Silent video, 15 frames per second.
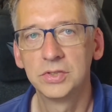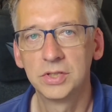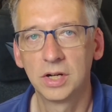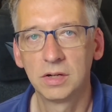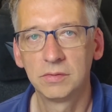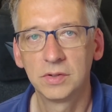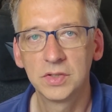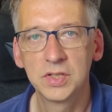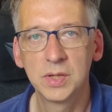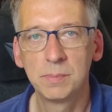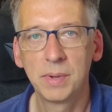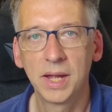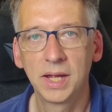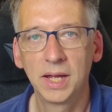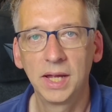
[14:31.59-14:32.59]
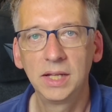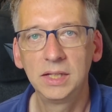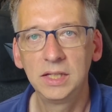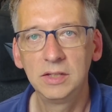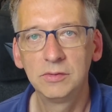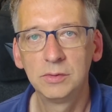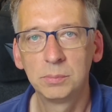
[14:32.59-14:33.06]
Java, JBang
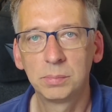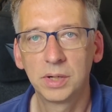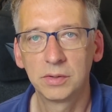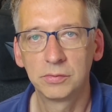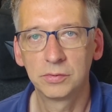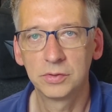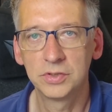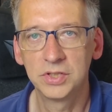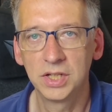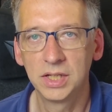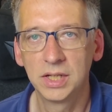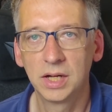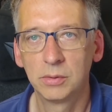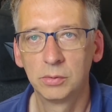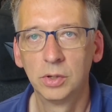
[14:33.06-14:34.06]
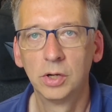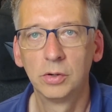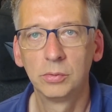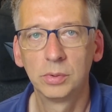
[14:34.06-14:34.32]
and even Pi4J now